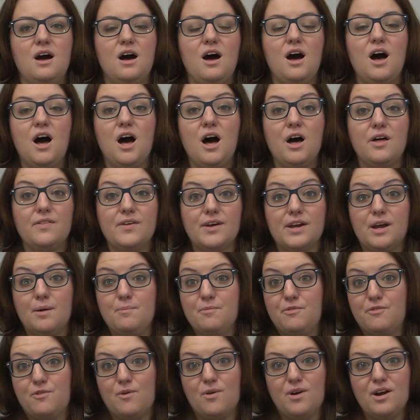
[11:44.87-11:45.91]
that
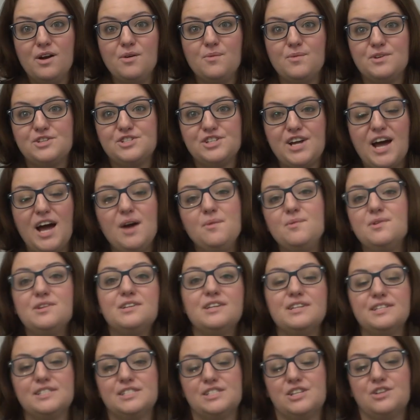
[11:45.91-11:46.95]
come for it, which I
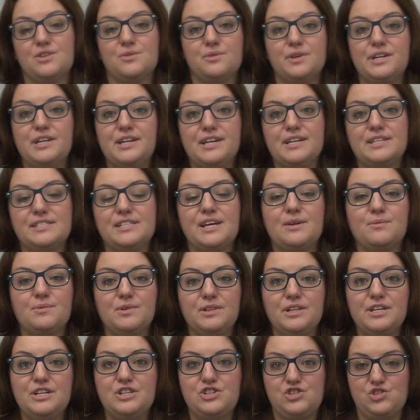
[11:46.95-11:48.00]
would consider reading because I
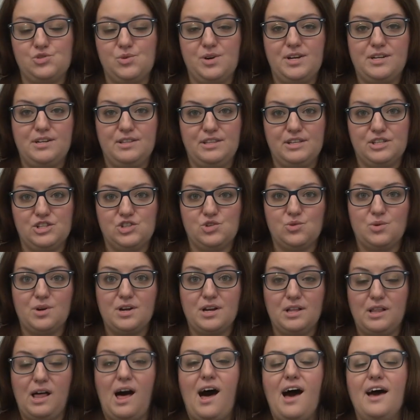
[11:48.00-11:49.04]
really enjoyed this
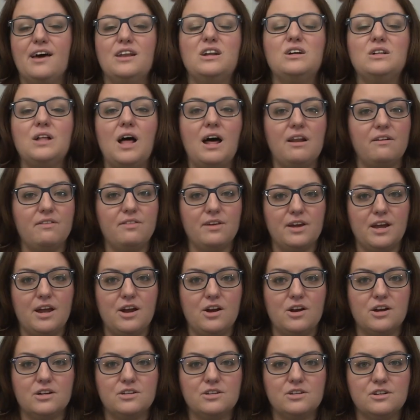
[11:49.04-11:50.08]
story a lot and a lot of the
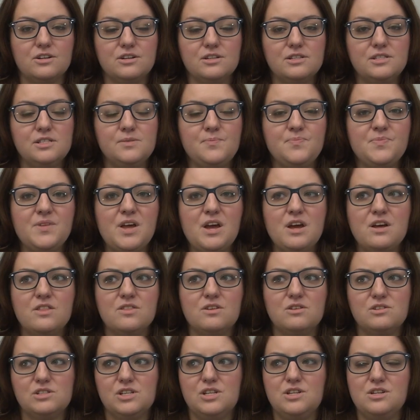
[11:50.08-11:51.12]
characters.
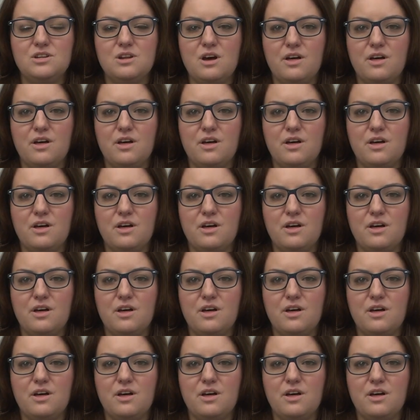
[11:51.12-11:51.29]
There's a